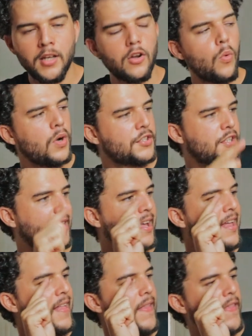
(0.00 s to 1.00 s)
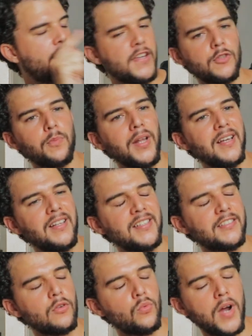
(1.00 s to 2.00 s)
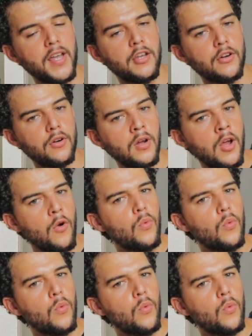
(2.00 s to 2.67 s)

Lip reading: go and check this playlist right here,